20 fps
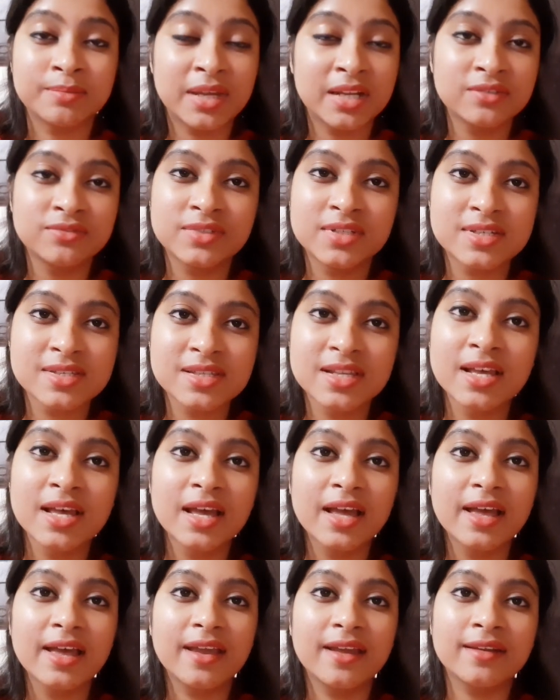benefits?
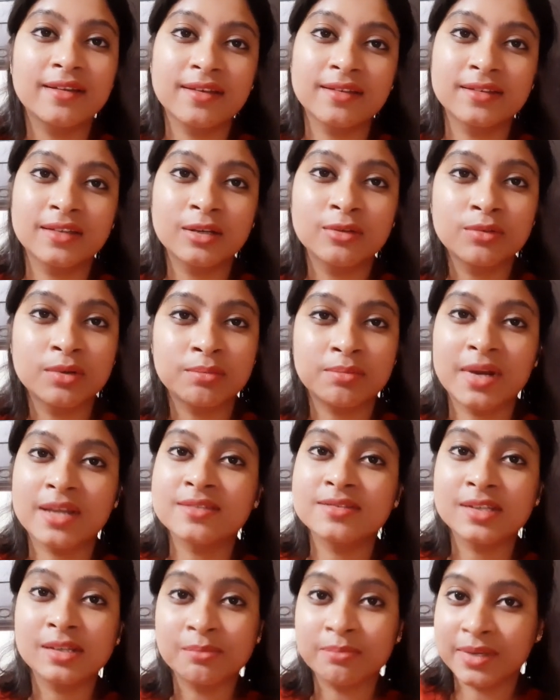in other lower
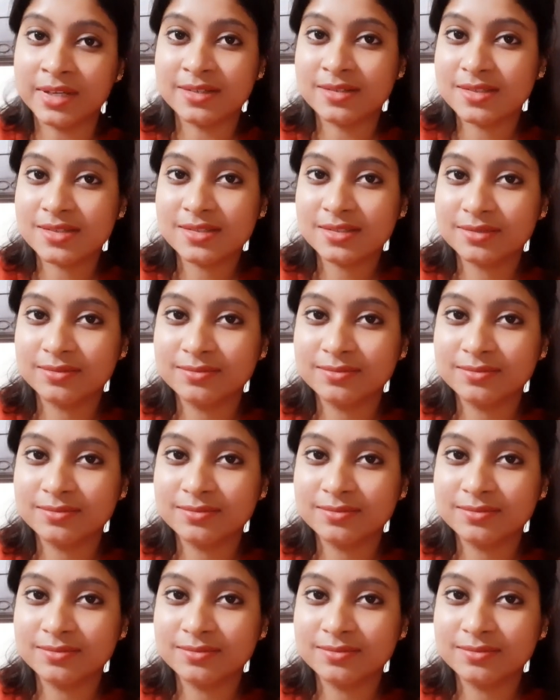price meal pins.